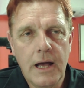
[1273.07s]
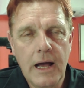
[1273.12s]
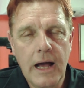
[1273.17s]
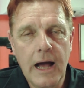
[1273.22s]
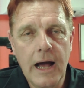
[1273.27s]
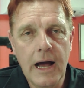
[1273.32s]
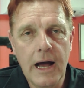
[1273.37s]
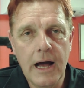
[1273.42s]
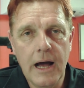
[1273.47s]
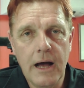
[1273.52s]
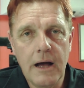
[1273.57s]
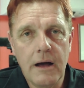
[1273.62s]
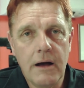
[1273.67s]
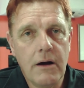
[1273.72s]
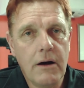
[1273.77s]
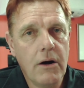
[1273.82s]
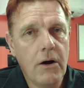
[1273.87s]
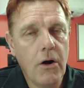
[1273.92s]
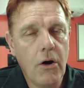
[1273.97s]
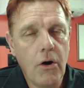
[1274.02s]
are
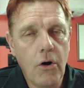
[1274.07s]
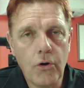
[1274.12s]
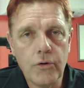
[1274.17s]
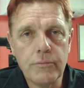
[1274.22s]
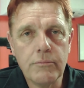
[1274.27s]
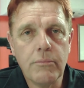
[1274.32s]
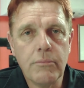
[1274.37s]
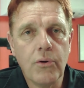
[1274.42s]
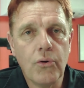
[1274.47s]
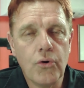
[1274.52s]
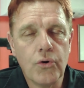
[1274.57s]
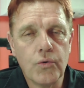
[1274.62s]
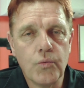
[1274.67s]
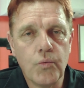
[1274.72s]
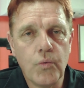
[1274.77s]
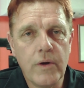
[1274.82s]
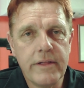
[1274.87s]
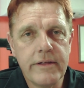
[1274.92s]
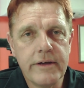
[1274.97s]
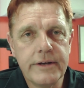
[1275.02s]
on board
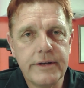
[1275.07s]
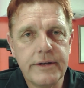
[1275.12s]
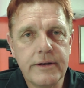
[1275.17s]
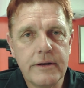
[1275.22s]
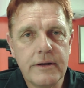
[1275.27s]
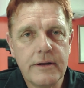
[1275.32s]
with it,